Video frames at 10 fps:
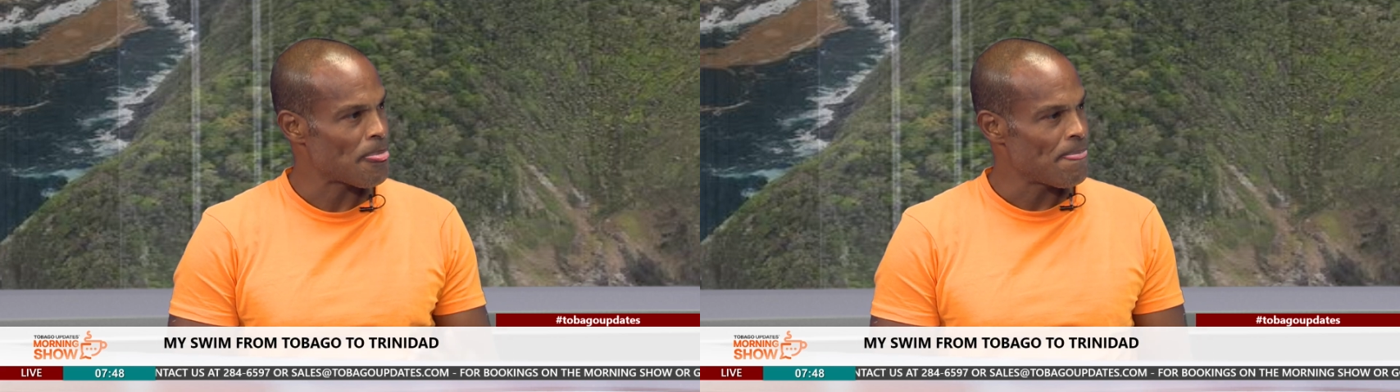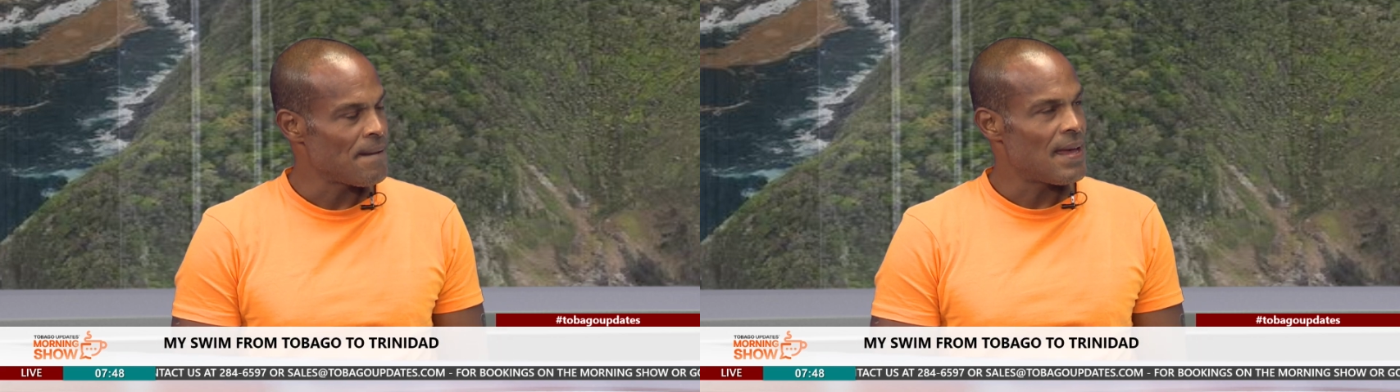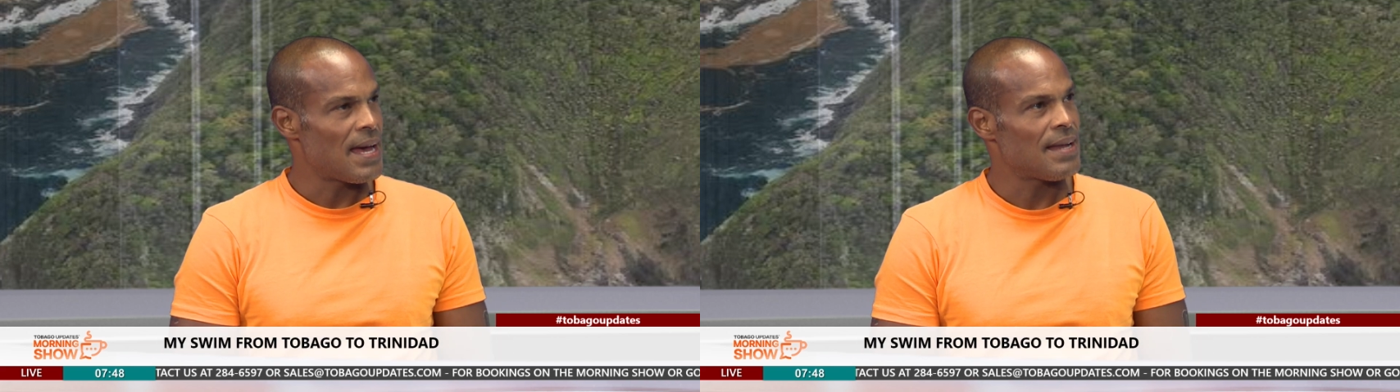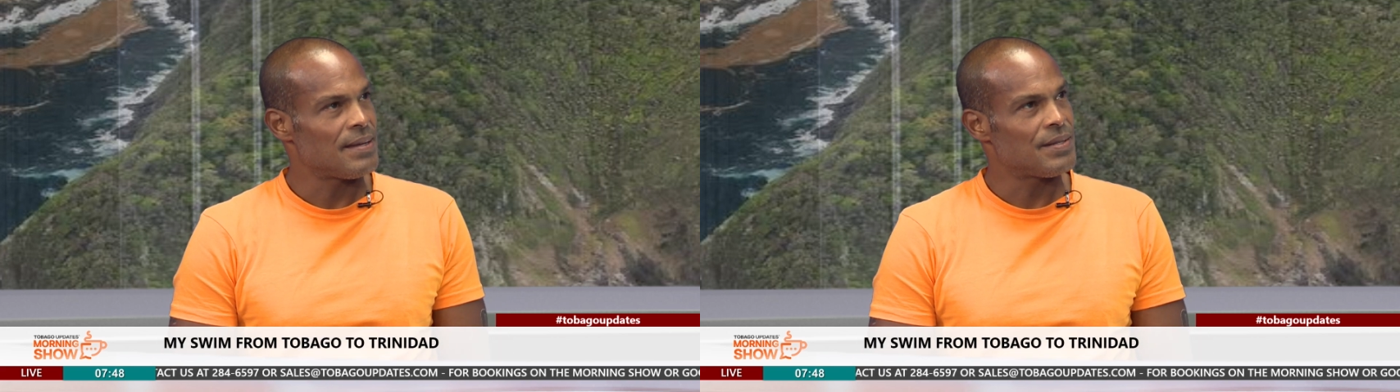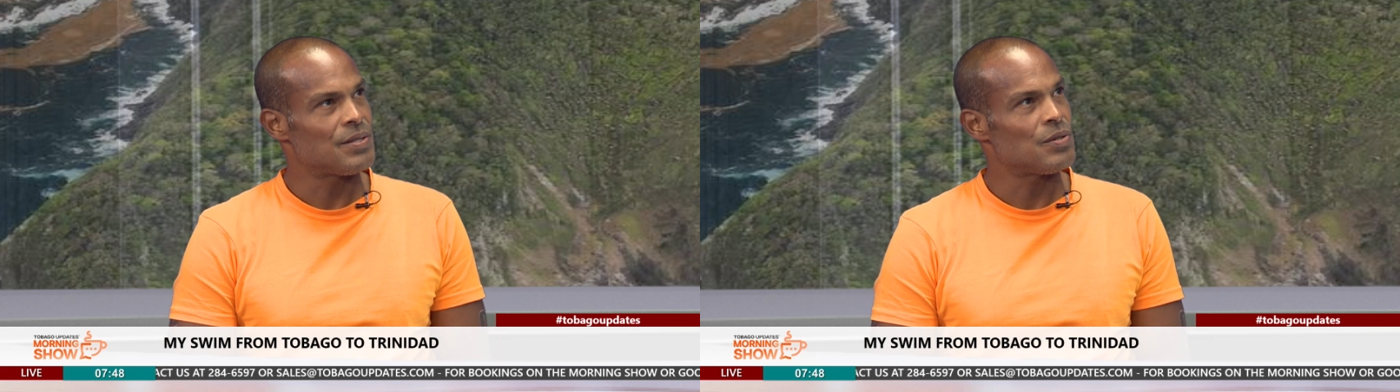Right.
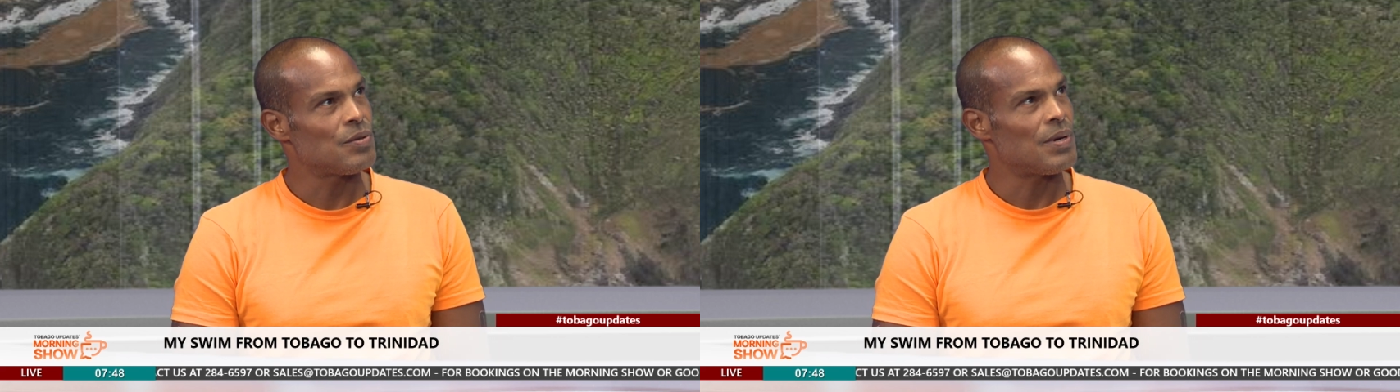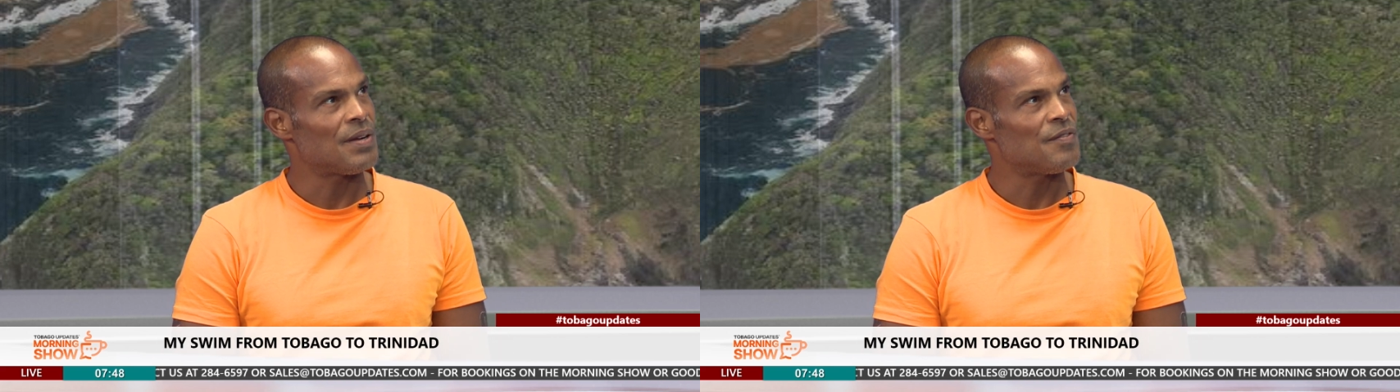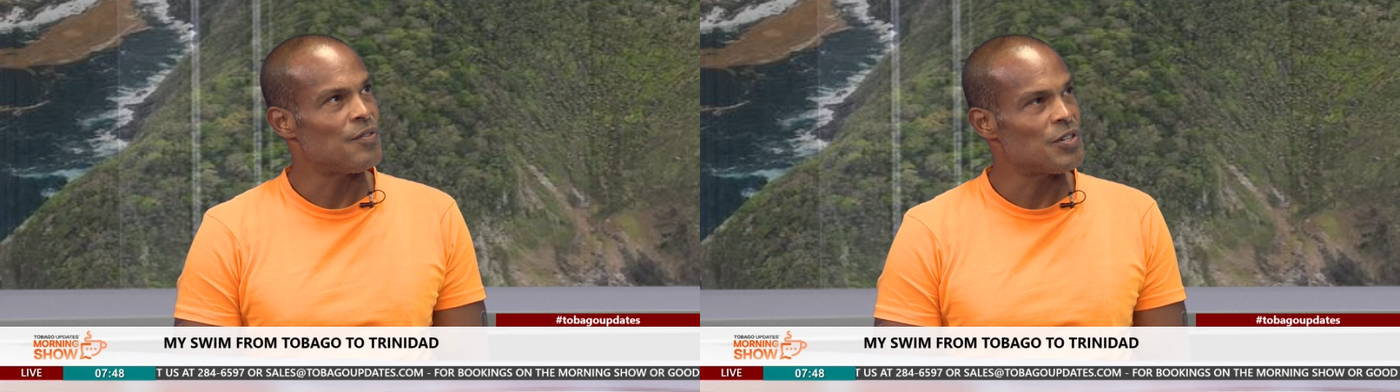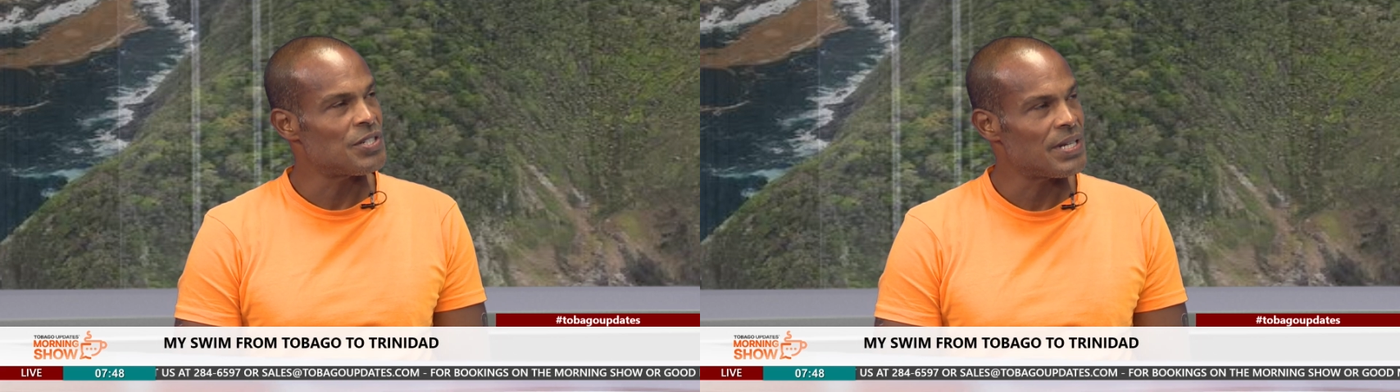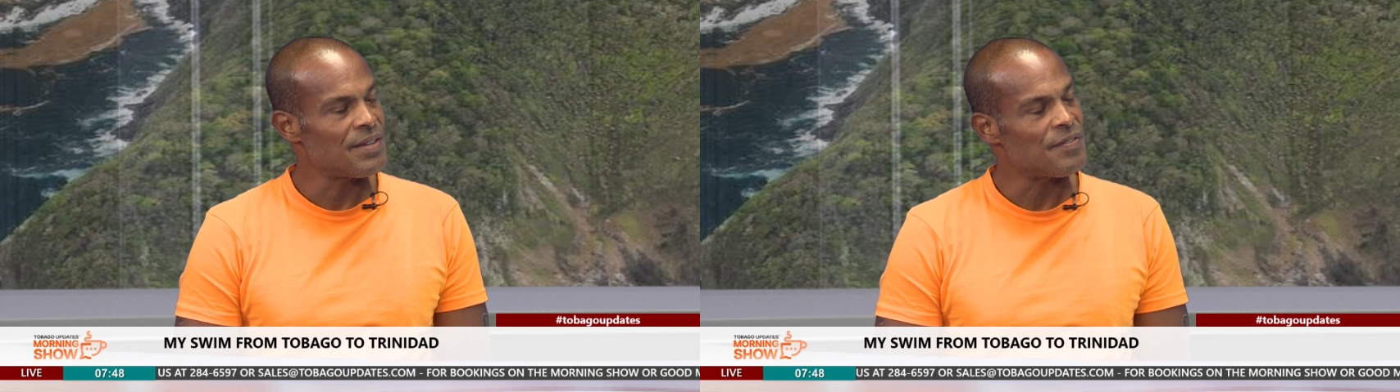And so,
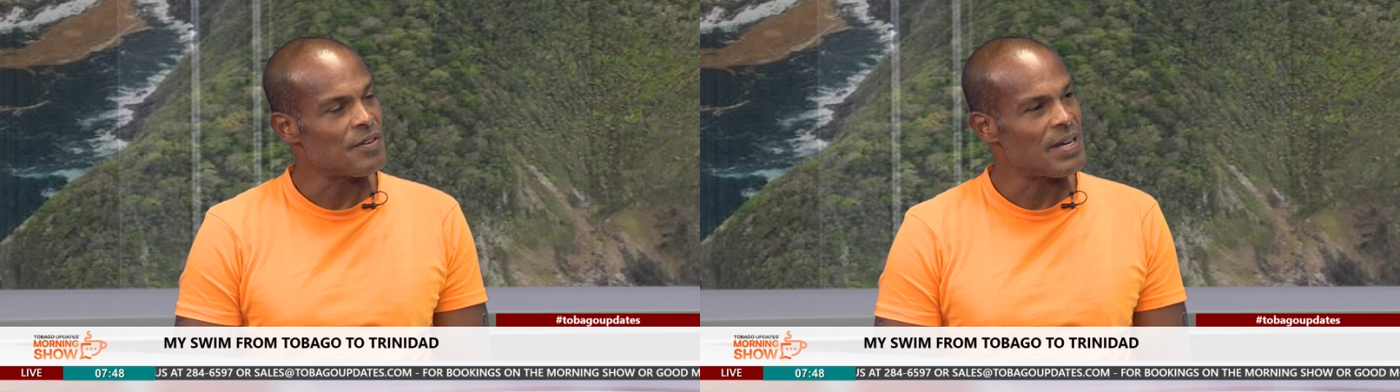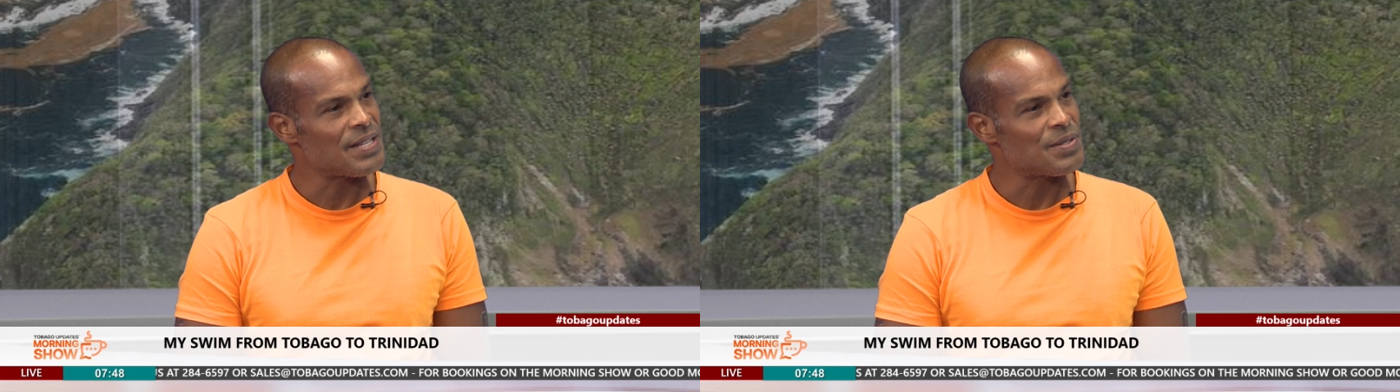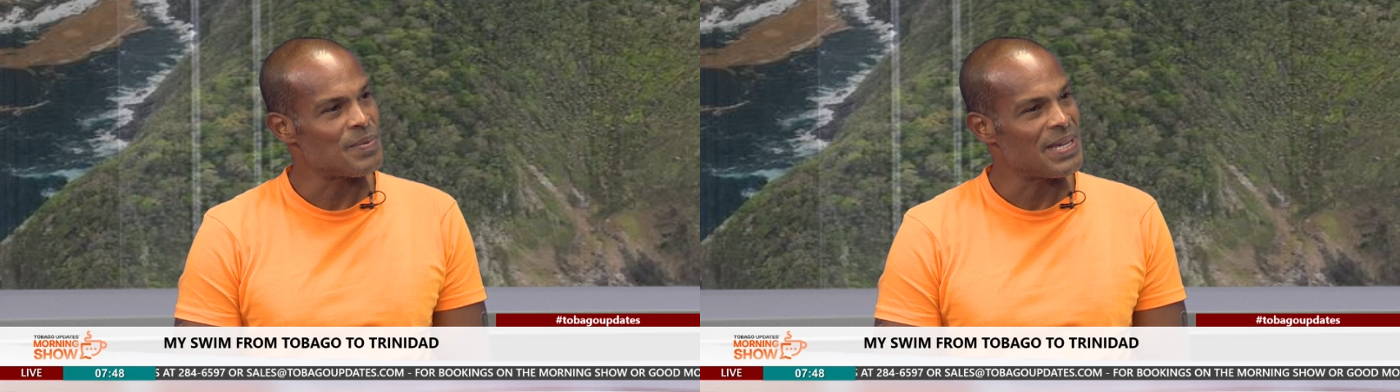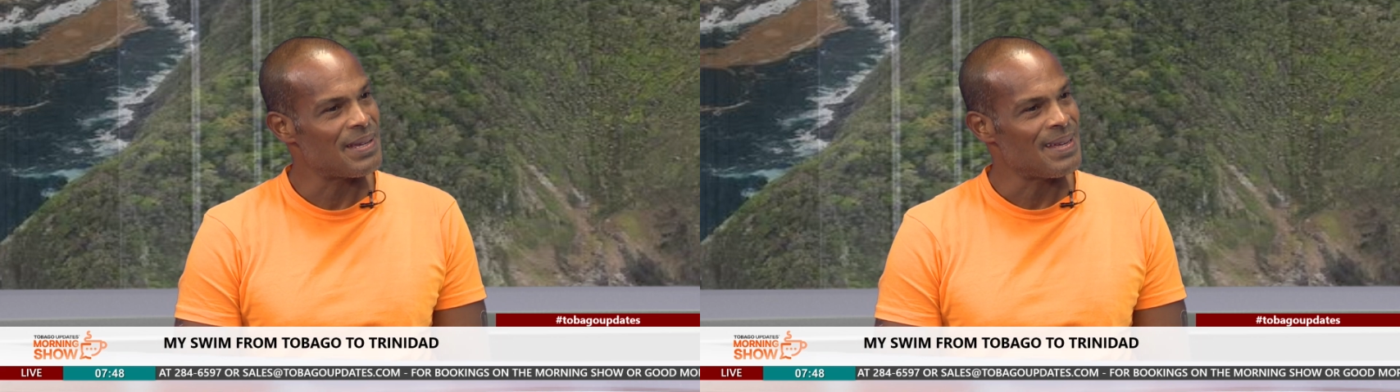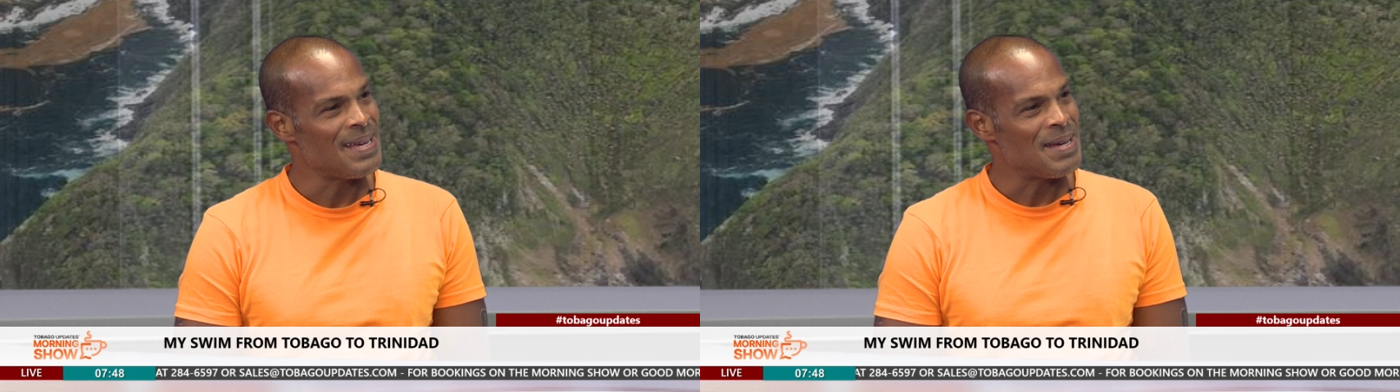unfortunately for us, we